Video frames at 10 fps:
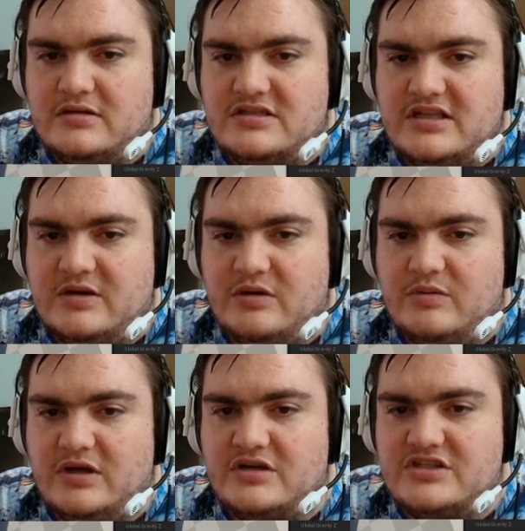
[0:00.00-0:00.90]
So that way
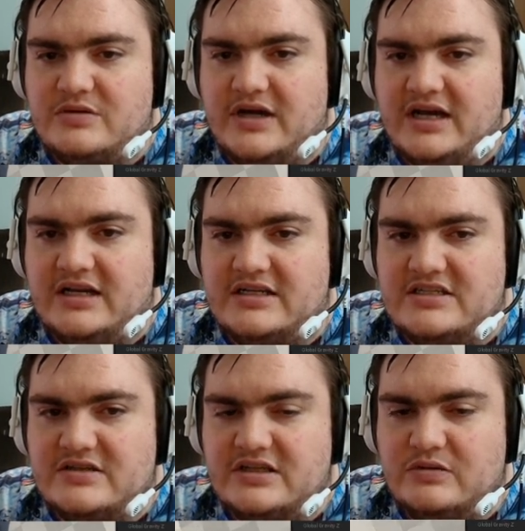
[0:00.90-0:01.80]
we also add
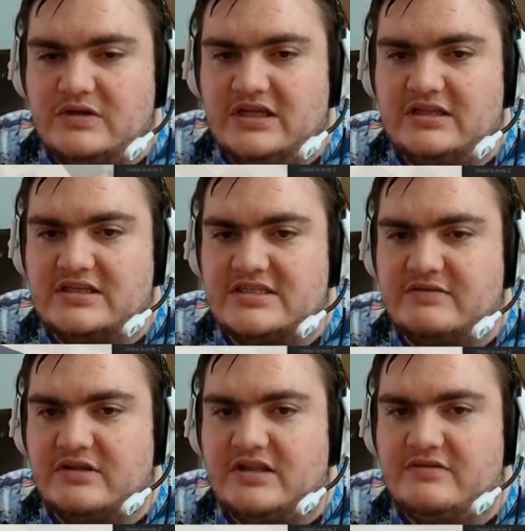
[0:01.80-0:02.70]
into the uniqueness
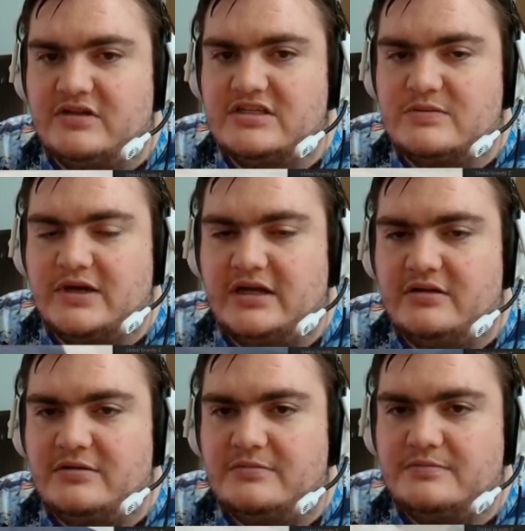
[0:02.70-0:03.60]
of the level as well.